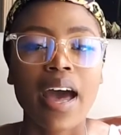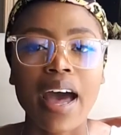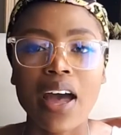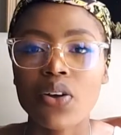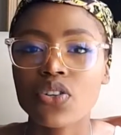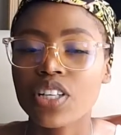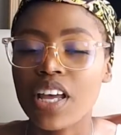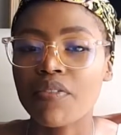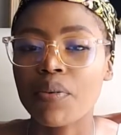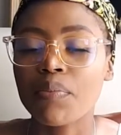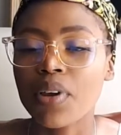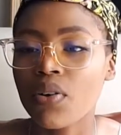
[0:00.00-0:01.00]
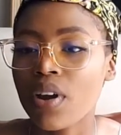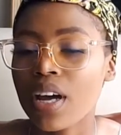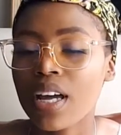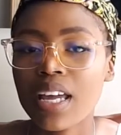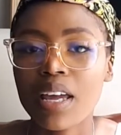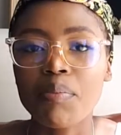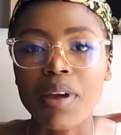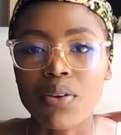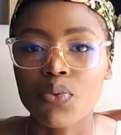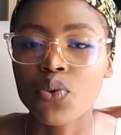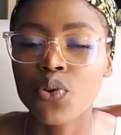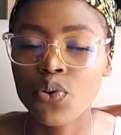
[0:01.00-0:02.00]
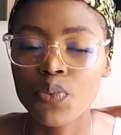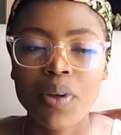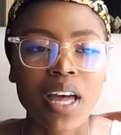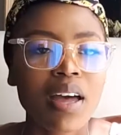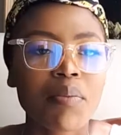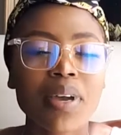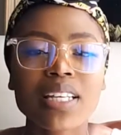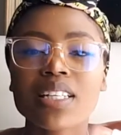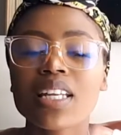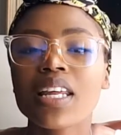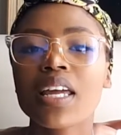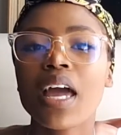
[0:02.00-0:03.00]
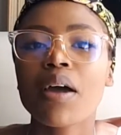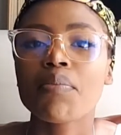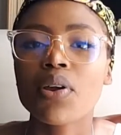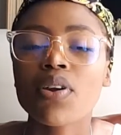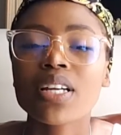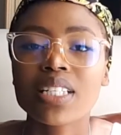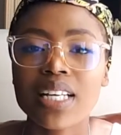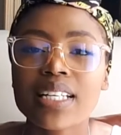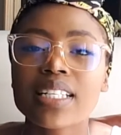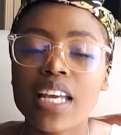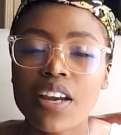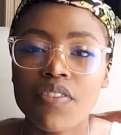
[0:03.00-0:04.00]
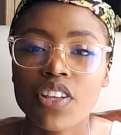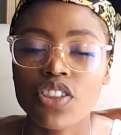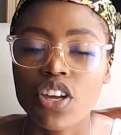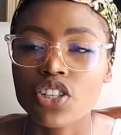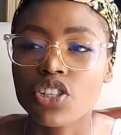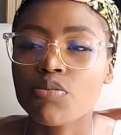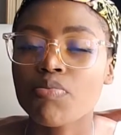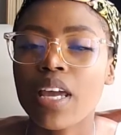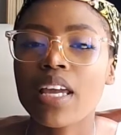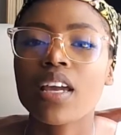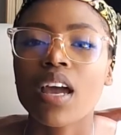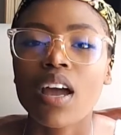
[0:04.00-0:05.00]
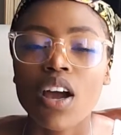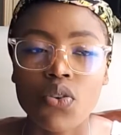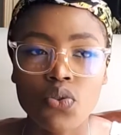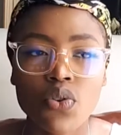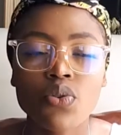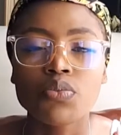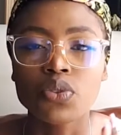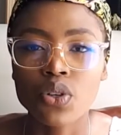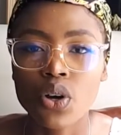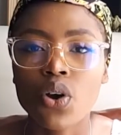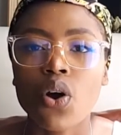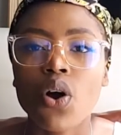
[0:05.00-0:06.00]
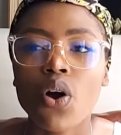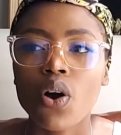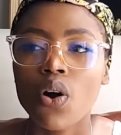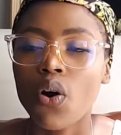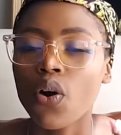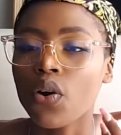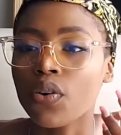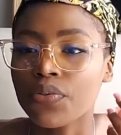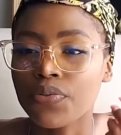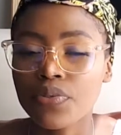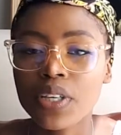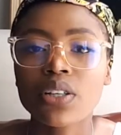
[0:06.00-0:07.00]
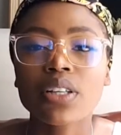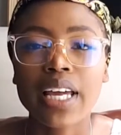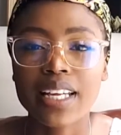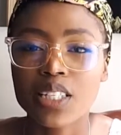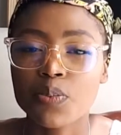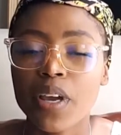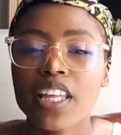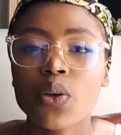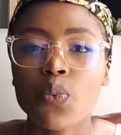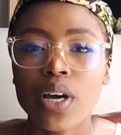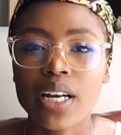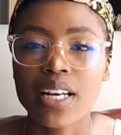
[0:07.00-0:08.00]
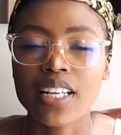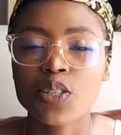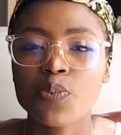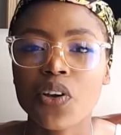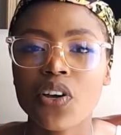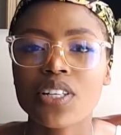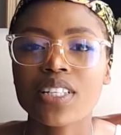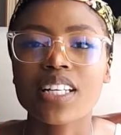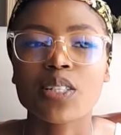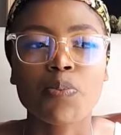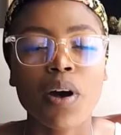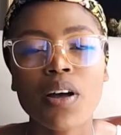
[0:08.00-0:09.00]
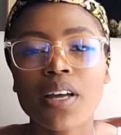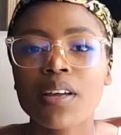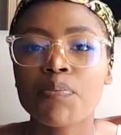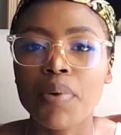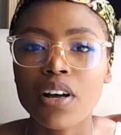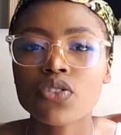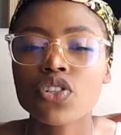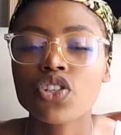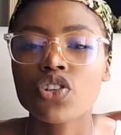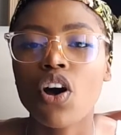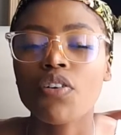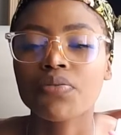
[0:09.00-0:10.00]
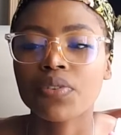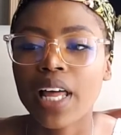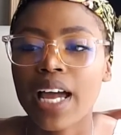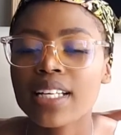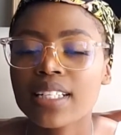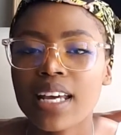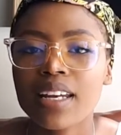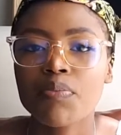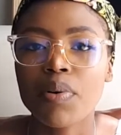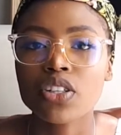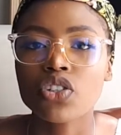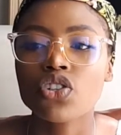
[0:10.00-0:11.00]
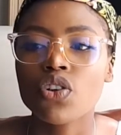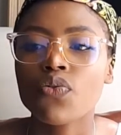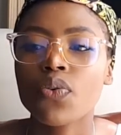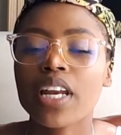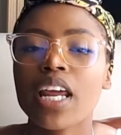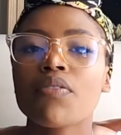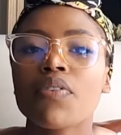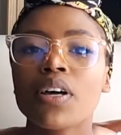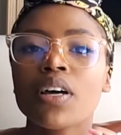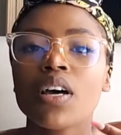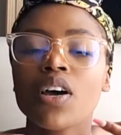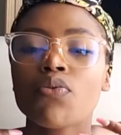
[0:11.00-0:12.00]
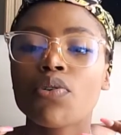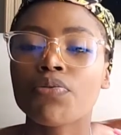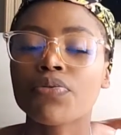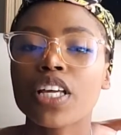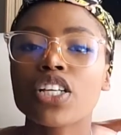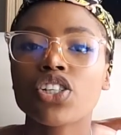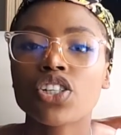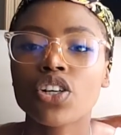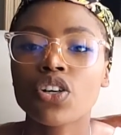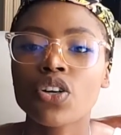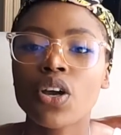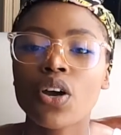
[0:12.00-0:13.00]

I also have a mirror in my room. Basically, a mirror does everything to make a room look or feel like it's bigger than what it is, because it bounces off light and it bounces off whatever reflection